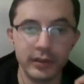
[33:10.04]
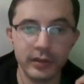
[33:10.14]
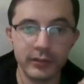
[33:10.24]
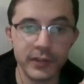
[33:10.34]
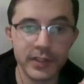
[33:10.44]

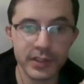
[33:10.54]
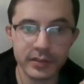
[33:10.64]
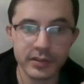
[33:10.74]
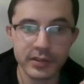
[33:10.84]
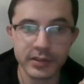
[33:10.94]

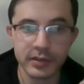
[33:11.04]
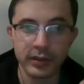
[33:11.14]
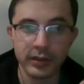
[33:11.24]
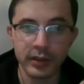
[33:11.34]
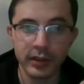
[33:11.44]
vessels,
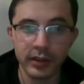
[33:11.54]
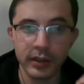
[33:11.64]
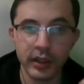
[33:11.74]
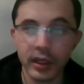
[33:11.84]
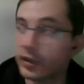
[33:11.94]

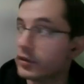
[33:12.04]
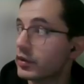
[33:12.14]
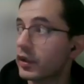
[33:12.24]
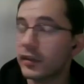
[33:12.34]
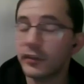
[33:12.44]
the
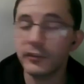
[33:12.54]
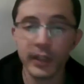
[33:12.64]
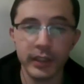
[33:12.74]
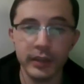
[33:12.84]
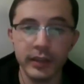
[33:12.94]
artery and the
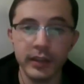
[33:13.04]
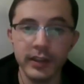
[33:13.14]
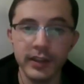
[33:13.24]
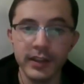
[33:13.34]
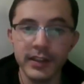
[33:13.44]
vein.
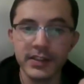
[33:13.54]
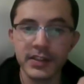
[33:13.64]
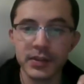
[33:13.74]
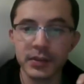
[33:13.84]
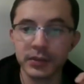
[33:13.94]

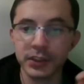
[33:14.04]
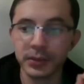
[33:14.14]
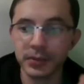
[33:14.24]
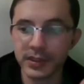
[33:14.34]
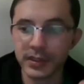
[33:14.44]
So she
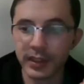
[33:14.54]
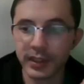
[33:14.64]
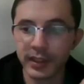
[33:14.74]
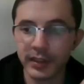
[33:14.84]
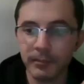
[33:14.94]
was
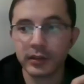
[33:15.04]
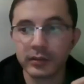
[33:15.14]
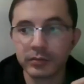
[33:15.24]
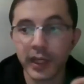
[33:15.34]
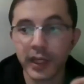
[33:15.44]
lucky.
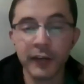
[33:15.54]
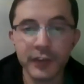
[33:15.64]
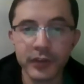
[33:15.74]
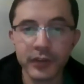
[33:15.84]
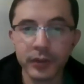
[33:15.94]

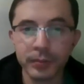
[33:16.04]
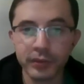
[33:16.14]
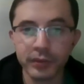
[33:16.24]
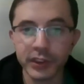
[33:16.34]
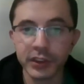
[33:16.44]
After the
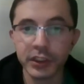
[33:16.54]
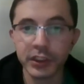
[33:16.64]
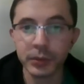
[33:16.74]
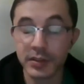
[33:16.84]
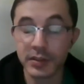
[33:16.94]
operation,
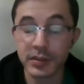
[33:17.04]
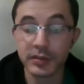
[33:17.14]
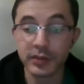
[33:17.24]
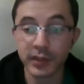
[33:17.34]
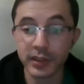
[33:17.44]
she was
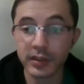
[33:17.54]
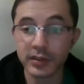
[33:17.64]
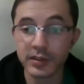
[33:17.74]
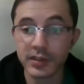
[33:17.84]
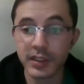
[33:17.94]
in
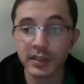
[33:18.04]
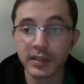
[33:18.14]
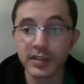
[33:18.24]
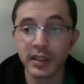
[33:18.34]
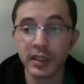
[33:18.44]
critical
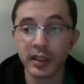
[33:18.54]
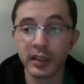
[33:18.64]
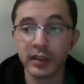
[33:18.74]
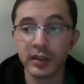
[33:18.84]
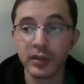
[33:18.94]
status,
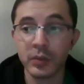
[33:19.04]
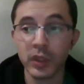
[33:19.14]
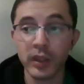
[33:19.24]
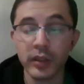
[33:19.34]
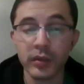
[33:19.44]
and
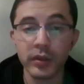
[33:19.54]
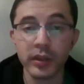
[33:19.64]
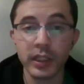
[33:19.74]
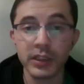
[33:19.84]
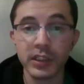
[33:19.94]
we
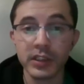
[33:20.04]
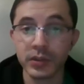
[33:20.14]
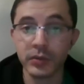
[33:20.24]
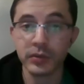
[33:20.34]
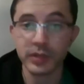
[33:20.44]
thought that she is
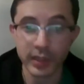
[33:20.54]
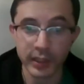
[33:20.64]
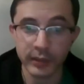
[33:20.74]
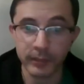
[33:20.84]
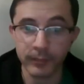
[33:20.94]
going to die.
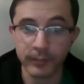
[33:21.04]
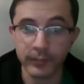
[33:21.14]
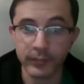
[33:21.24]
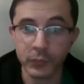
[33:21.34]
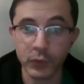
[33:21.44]

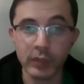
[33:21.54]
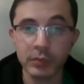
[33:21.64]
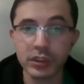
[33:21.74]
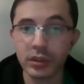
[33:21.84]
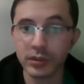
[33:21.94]
We almost
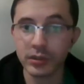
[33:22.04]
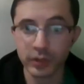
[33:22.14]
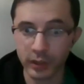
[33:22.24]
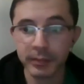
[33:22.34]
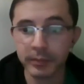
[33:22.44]
lost
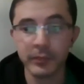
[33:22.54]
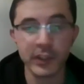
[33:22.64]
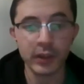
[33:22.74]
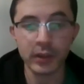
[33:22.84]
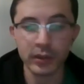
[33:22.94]
hope.
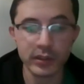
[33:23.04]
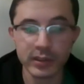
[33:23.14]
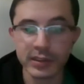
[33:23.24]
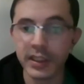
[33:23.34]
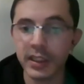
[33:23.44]
The
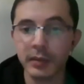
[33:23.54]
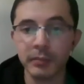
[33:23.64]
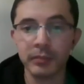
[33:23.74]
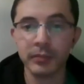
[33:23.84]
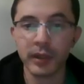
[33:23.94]
local
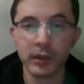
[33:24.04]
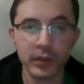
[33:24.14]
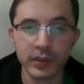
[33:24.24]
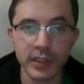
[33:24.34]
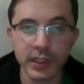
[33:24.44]
team,
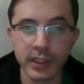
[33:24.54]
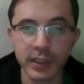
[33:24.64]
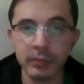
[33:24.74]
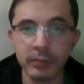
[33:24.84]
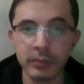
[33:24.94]
our
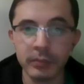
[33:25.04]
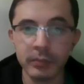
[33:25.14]
team,